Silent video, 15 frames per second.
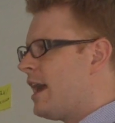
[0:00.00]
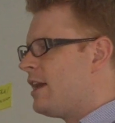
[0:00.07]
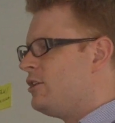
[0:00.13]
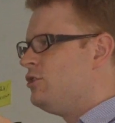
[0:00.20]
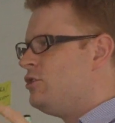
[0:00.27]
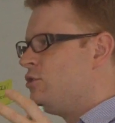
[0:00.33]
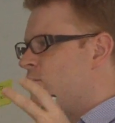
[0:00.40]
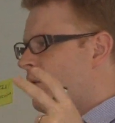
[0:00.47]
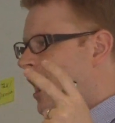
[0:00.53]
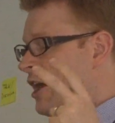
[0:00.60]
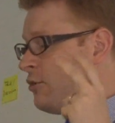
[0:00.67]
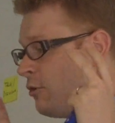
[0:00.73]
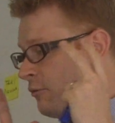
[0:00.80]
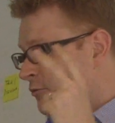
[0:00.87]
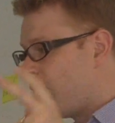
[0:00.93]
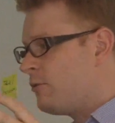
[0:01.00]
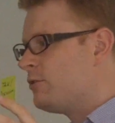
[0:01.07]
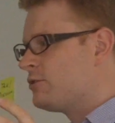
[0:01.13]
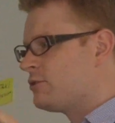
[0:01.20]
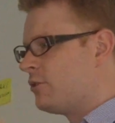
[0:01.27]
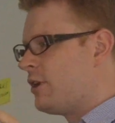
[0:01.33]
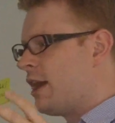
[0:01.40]
yet you're
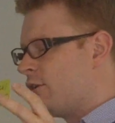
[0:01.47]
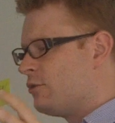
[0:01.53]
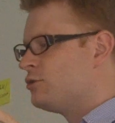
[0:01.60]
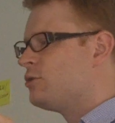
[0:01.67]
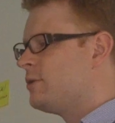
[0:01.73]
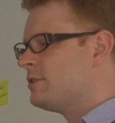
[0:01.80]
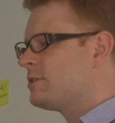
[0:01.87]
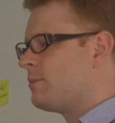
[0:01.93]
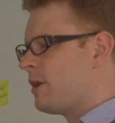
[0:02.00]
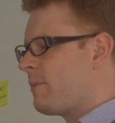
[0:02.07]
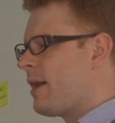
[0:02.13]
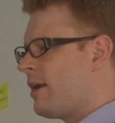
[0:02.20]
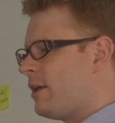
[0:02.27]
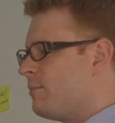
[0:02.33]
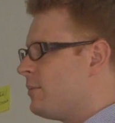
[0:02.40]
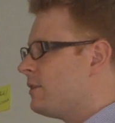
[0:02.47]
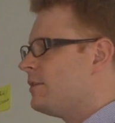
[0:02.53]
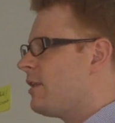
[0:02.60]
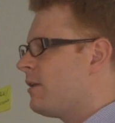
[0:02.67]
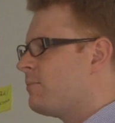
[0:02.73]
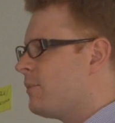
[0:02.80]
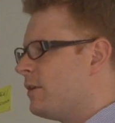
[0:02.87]
focused on it and you're doing something about it,
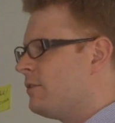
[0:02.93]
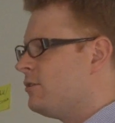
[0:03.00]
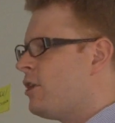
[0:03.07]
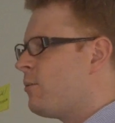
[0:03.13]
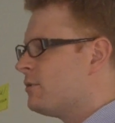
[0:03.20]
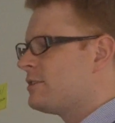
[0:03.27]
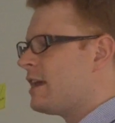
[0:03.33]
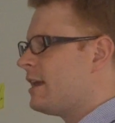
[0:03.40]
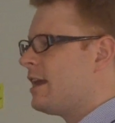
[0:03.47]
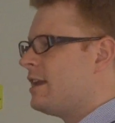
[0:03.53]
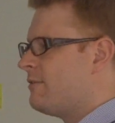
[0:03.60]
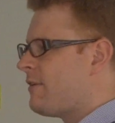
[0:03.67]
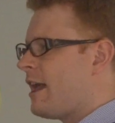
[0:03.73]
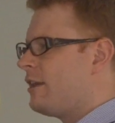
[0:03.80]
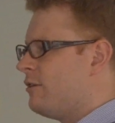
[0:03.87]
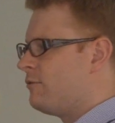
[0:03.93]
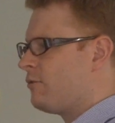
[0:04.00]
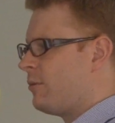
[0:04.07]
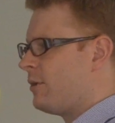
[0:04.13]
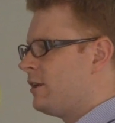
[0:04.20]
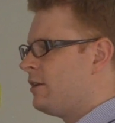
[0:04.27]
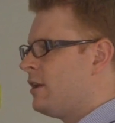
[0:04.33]
but no one's getting any value
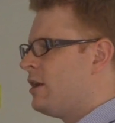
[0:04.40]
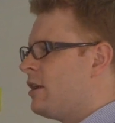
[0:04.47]
from it.